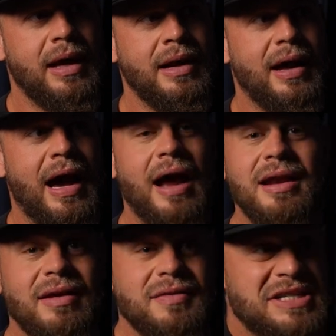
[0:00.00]
And I
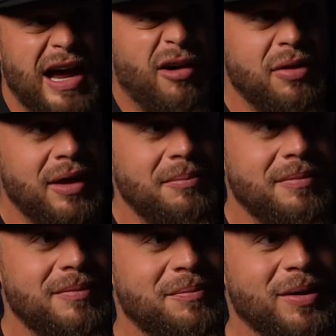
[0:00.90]
didn't even tell
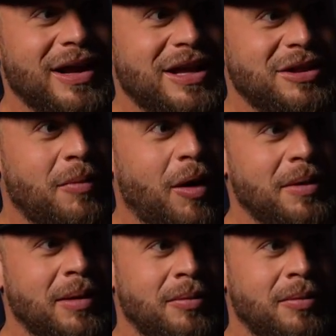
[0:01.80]
them. But like in the moment,